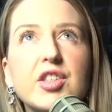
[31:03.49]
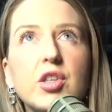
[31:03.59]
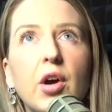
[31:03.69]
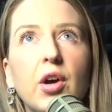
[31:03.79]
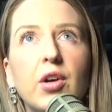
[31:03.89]

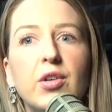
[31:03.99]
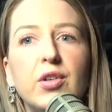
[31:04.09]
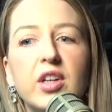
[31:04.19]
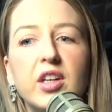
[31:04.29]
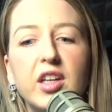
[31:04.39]

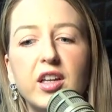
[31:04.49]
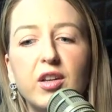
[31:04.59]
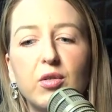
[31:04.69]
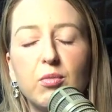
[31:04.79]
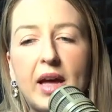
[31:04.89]
So
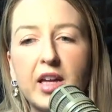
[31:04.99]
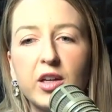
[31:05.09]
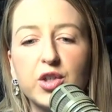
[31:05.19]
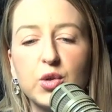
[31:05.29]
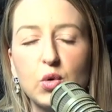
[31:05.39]

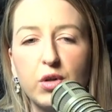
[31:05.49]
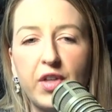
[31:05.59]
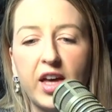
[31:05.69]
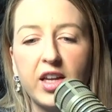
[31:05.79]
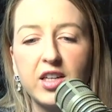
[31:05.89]
making
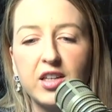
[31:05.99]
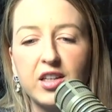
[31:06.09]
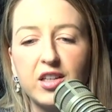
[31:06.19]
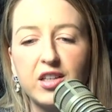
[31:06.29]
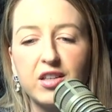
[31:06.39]
sure that,
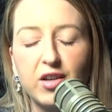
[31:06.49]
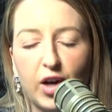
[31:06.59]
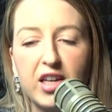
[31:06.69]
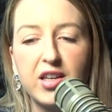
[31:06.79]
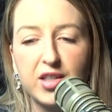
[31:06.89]

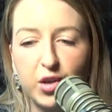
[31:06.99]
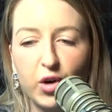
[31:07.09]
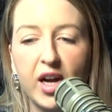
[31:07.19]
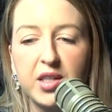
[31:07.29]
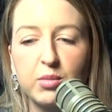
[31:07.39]
okay, yes, you
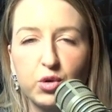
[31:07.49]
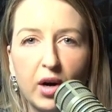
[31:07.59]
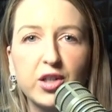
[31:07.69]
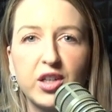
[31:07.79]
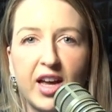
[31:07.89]
create some
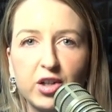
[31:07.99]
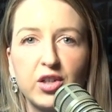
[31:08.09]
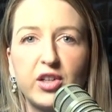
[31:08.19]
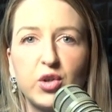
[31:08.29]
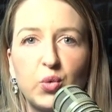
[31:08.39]
structure
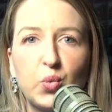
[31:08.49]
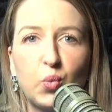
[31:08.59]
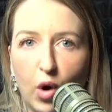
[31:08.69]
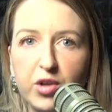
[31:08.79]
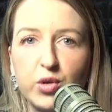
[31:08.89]
actually to
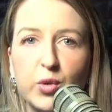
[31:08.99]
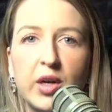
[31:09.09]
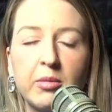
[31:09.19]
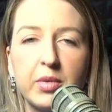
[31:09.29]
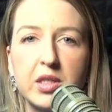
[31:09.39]
what you're
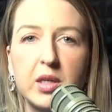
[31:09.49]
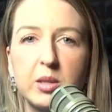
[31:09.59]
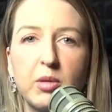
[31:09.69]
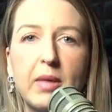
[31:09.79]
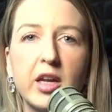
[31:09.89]
doing in
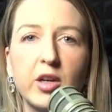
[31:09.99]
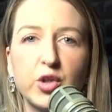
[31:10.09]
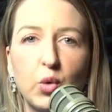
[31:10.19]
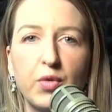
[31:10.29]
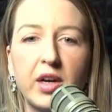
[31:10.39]
business, but making
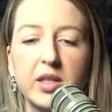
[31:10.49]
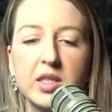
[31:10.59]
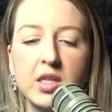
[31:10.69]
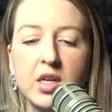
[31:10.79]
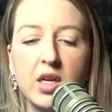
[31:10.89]
sure that
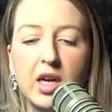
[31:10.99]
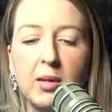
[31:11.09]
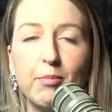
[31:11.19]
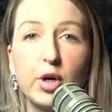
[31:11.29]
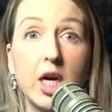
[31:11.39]
it's
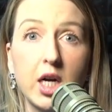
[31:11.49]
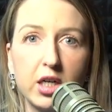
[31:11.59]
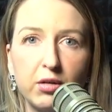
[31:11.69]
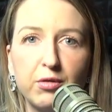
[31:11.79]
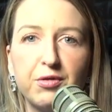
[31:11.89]

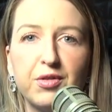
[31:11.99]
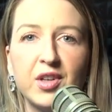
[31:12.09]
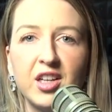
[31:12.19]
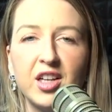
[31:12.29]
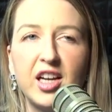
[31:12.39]
productive,
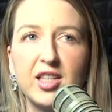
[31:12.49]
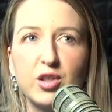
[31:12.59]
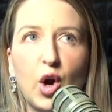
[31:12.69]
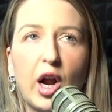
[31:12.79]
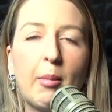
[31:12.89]

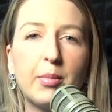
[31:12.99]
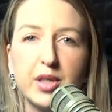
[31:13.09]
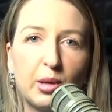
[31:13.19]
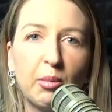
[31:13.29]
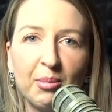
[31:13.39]
it's not
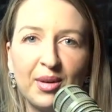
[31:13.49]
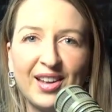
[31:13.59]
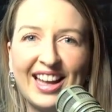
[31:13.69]
cumbersome.